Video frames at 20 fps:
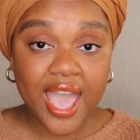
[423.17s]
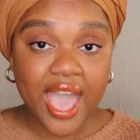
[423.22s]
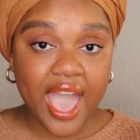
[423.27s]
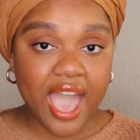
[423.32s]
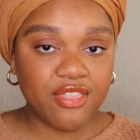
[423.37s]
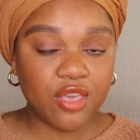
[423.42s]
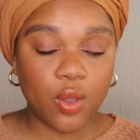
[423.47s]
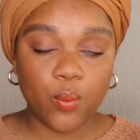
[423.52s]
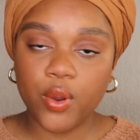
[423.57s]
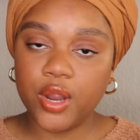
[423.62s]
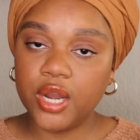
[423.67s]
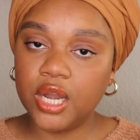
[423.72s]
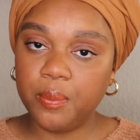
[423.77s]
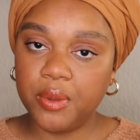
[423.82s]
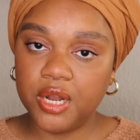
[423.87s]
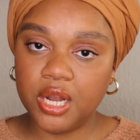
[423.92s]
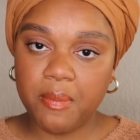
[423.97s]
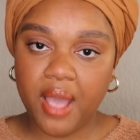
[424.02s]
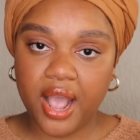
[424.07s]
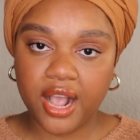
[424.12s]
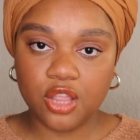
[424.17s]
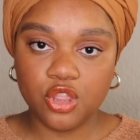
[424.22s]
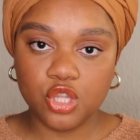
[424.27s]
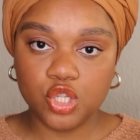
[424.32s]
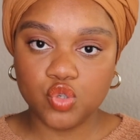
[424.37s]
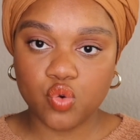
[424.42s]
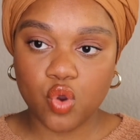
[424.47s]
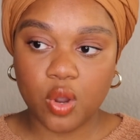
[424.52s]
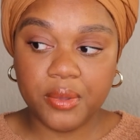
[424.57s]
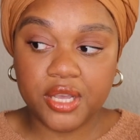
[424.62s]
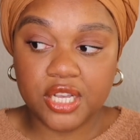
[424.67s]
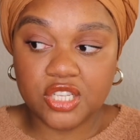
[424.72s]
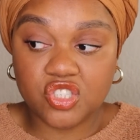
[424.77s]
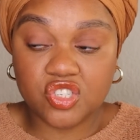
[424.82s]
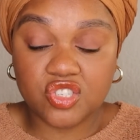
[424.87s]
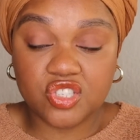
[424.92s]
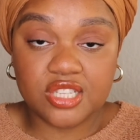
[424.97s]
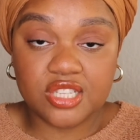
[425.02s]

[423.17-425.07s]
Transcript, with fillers: And then we're going to put it back in the drawer because there's